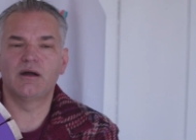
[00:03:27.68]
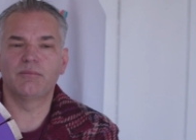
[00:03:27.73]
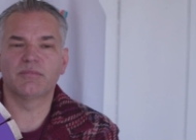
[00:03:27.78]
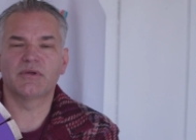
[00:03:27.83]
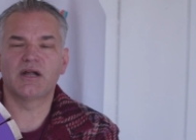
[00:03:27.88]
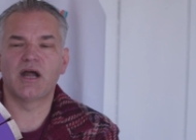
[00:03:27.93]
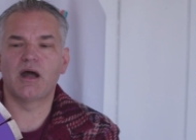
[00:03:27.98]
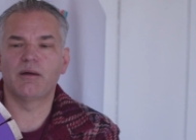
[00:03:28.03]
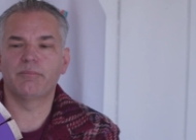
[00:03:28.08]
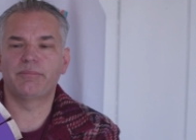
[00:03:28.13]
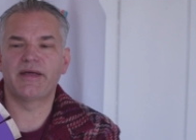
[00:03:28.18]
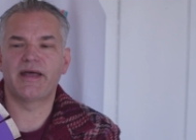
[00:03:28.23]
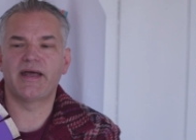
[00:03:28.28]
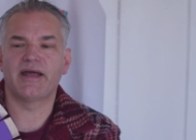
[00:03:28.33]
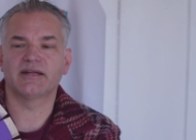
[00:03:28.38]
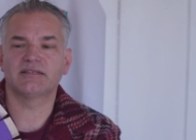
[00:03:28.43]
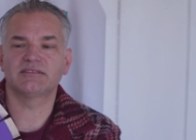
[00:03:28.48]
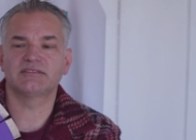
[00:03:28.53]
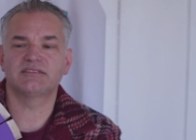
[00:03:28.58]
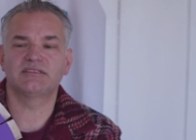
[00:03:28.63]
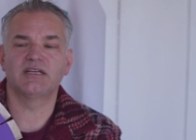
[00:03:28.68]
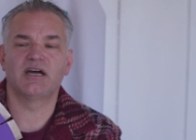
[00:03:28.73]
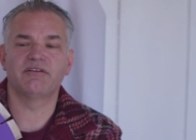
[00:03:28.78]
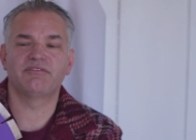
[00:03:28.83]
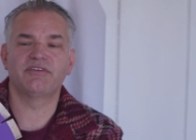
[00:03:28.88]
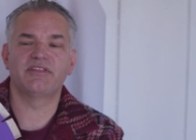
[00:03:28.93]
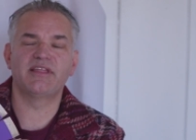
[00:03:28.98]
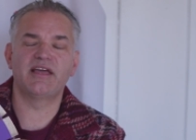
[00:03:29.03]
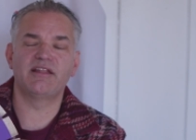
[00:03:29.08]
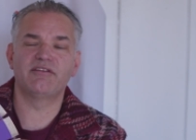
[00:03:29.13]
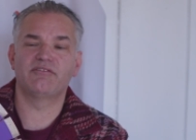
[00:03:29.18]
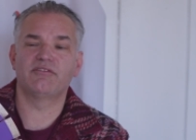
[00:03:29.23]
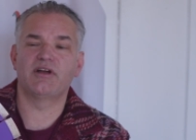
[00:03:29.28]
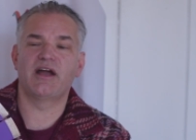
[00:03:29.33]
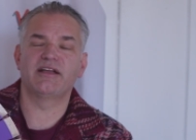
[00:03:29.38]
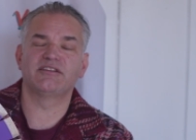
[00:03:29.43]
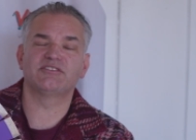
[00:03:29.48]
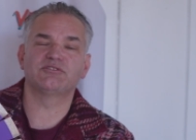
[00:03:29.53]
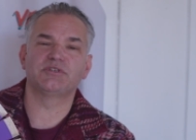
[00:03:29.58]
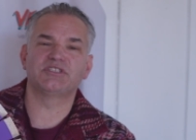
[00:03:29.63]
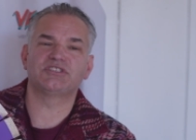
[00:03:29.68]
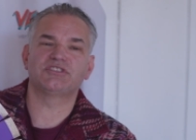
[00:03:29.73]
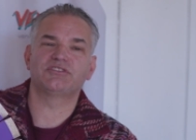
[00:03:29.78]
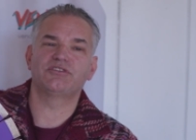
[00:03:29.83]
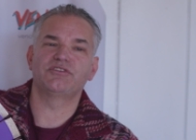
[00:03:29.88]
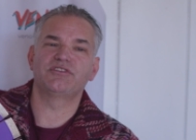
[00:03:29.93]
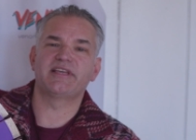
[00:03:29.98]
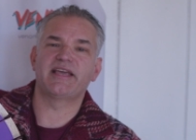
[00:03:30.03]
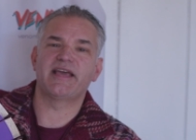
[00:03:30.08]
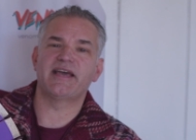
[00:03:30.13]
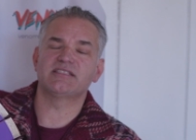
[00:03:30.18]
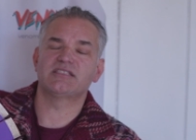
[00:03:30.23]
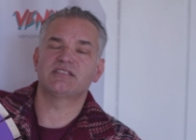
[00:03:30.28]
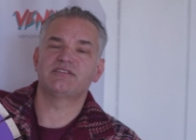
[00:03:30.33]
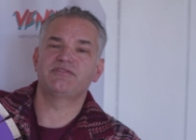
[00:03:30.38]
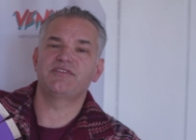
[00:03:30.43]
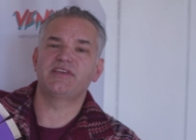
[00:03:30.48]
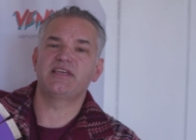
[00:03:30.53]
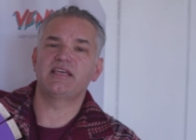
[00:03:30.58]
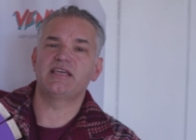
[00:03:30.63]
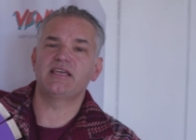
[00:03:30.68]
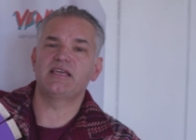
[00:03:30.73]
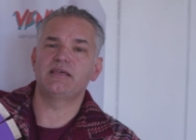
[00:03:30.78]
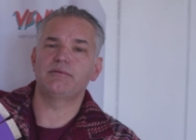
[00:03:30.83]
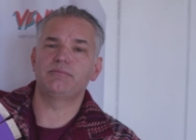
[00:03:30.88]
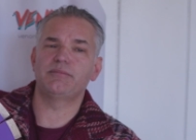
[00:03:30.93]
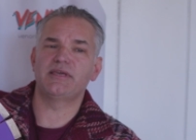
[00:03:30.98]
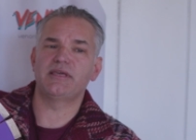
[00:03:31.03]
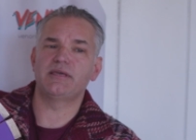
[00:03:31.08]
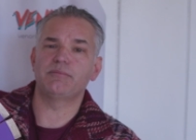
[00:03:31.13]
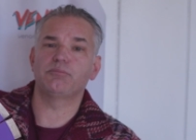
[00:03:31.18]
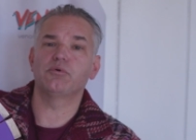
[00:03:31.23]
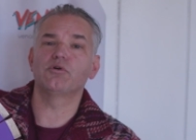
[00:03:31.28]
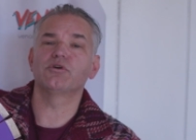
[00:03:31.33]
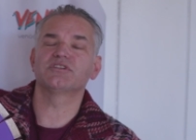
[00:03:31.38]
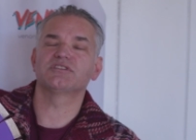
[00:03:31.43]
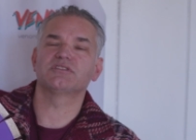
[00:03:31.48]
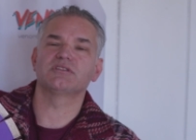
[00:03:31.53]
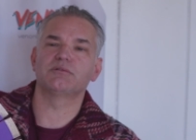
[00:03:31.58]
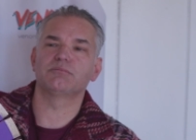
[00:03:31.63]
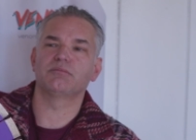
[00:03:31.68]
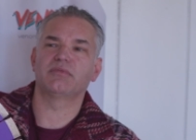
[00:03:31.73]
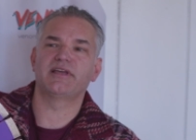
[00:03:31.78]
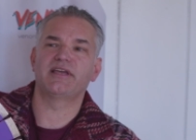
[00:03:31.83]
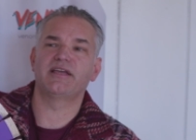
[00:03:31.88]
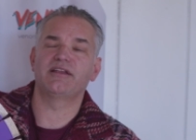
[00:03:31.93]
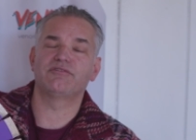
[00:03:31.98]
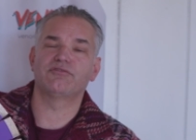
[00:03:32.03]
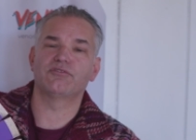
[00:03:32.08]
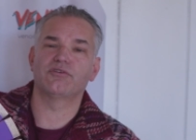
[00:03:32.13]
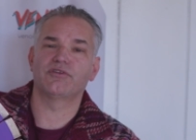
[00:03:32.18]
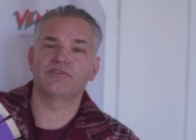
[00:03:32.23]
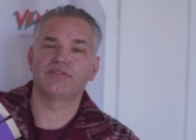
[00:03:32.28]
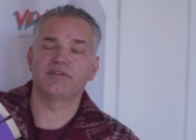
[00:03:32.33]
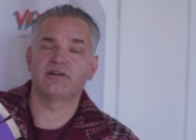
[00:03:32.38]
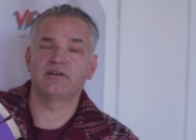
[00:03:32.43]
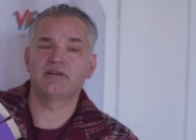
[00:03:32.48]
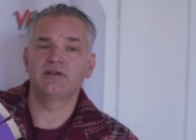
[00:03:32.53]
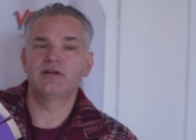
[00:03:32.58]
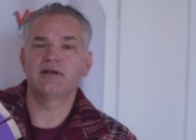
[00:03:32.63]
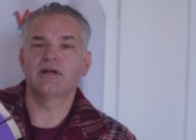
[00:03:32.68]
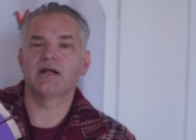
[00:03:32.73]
compact stuff, and then I switched to the SVEB porcelain blade for the